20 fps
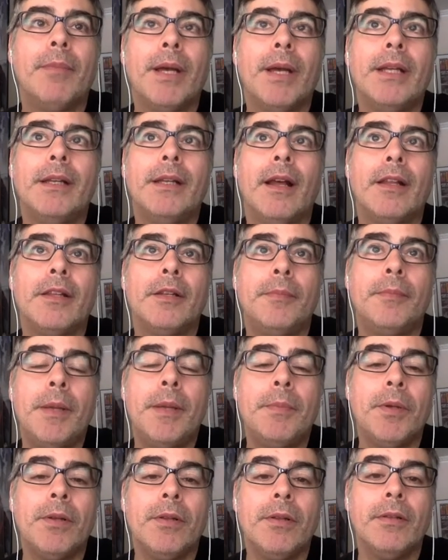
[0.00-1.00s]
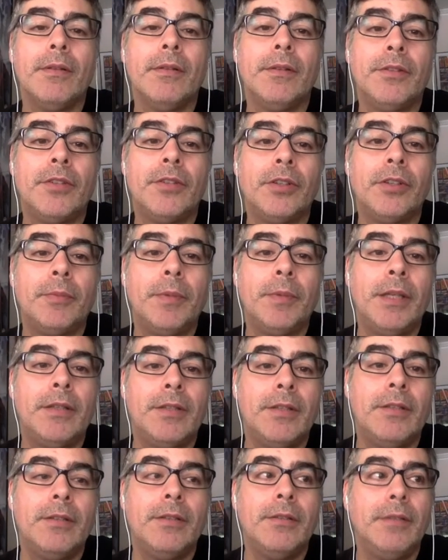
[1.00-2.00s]
But other people took
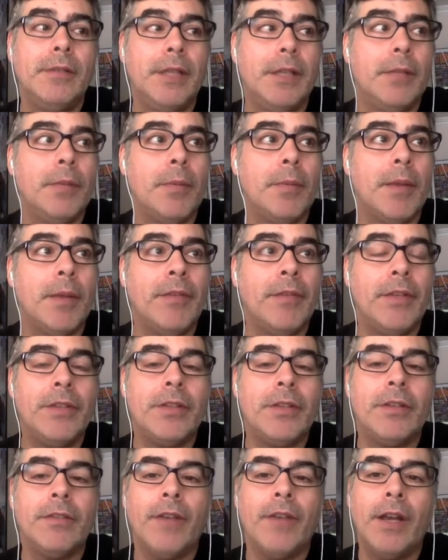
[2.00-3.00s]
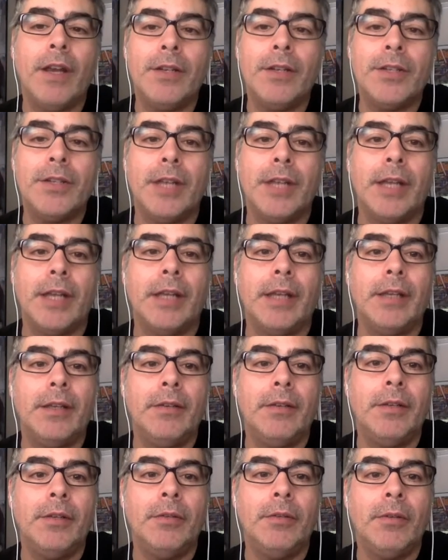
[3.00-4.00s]
me to, put my feet to the fire,
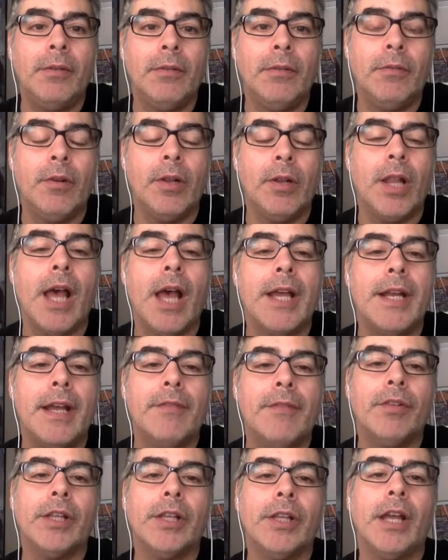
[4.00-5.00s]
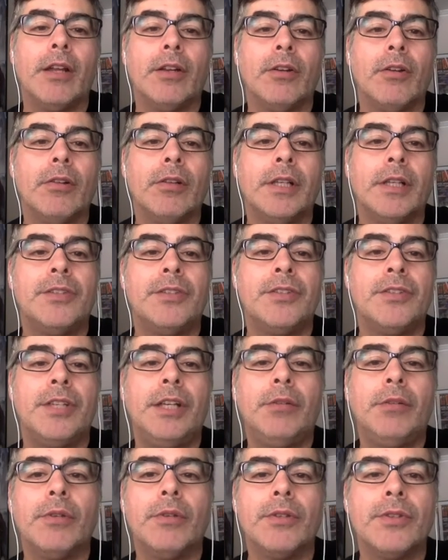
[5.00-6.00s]
saying you relied heavily on all these
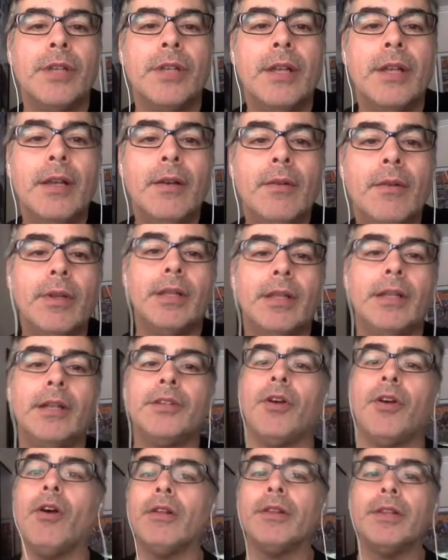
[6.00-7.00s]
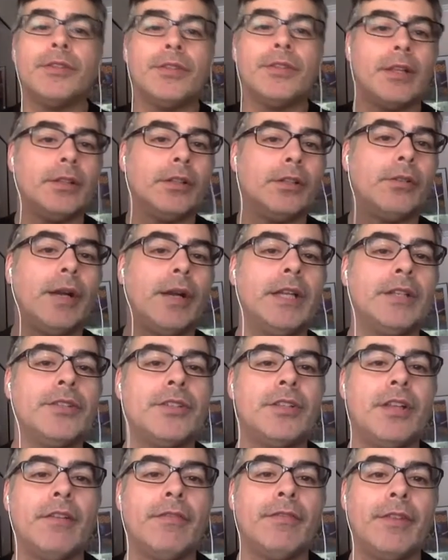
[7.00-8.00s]
sequels when there's all this other great
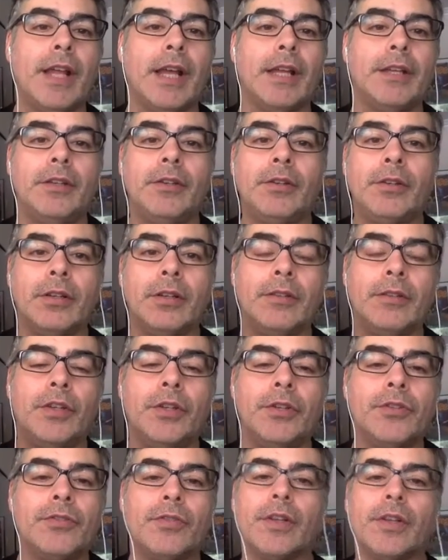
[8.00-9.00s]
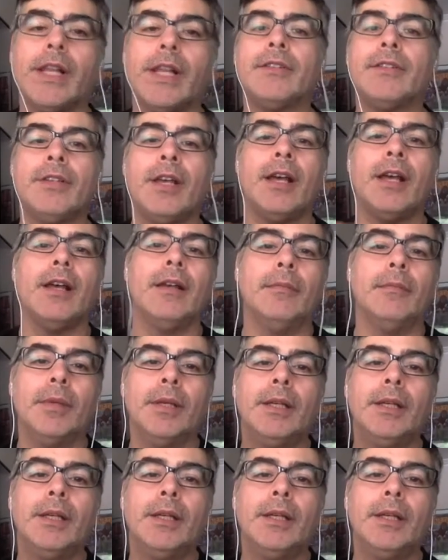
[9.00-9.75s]
stuff that you could have used for that time.